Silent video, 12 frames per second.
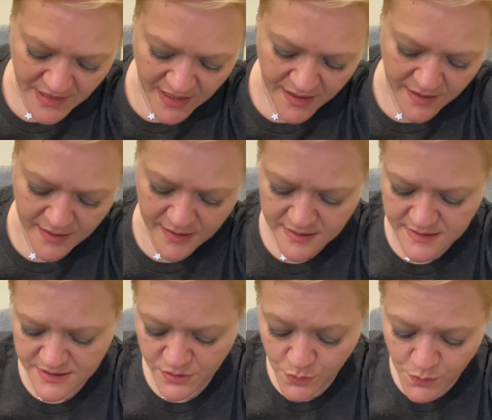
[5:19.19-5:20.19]

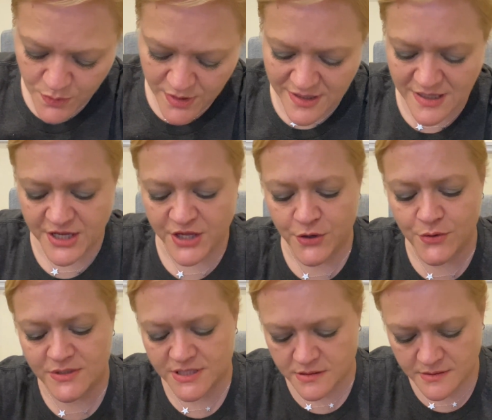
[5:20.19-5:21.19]
And, ooh,
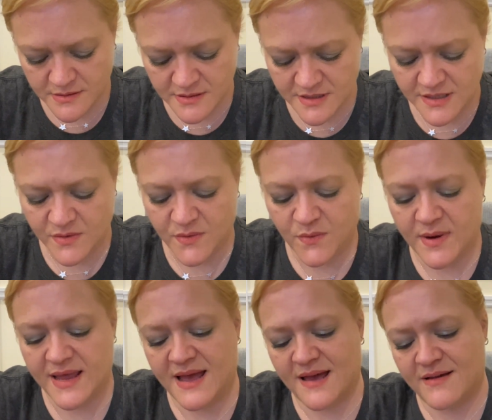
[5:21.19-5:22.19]
cute. We
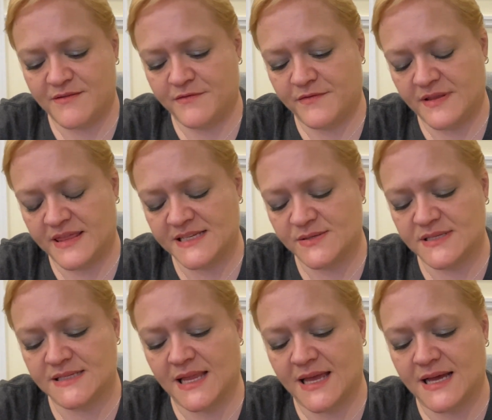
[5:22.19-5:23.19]
have, this
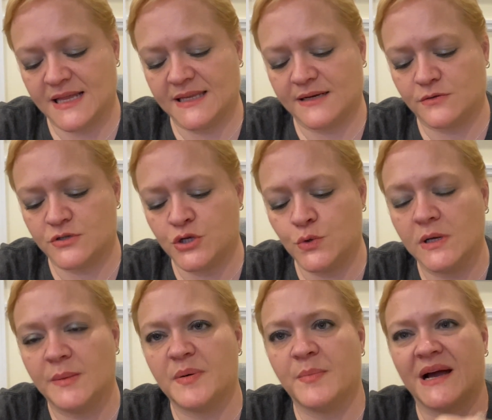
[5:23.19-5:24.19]
is like a little
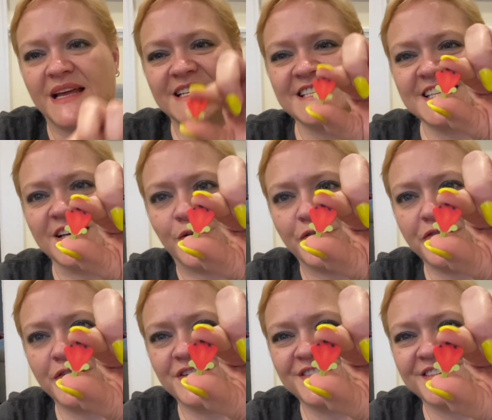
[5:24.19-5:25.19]
tulip by itself.